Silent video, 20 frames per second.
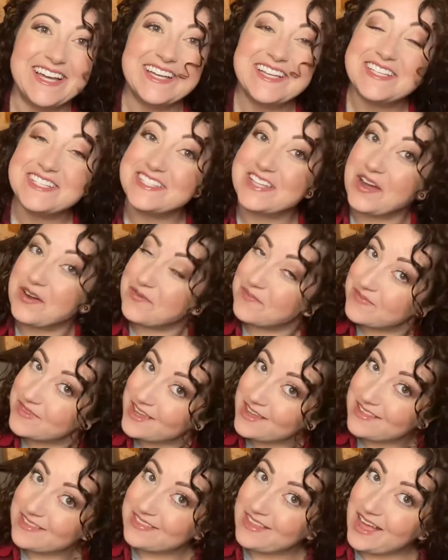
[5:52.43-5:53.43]
So
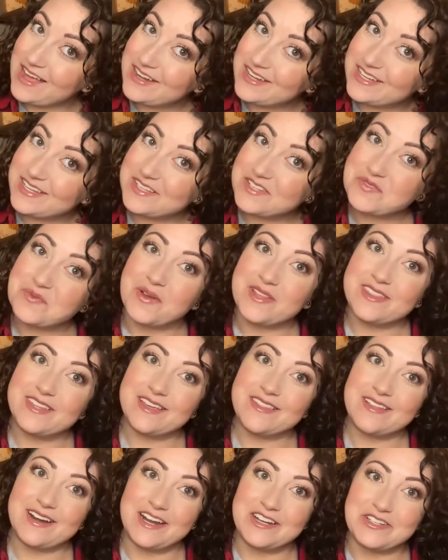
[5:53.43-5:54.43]
that is one thing
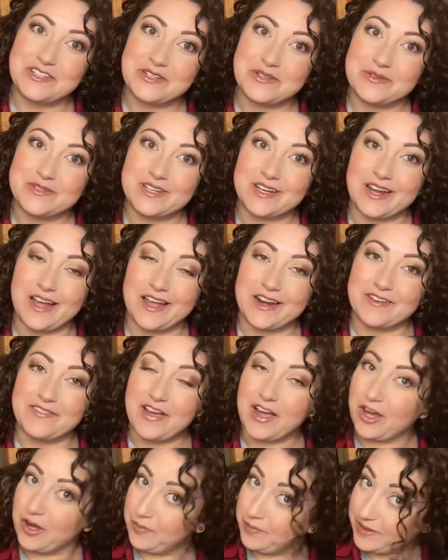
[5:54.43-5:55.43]
that I do to kind of help,